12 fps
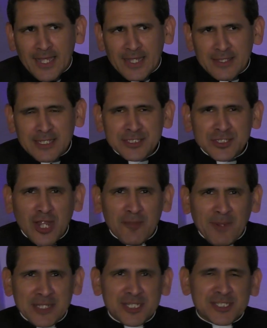Let's start
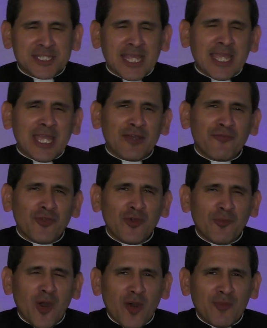by just taking a
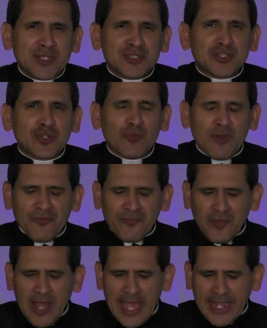few moments to
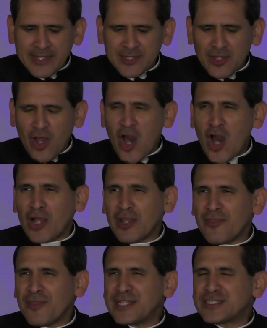reflect
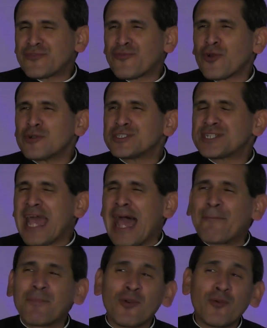on this first
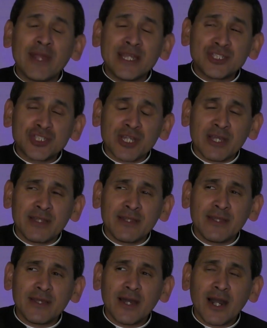apparition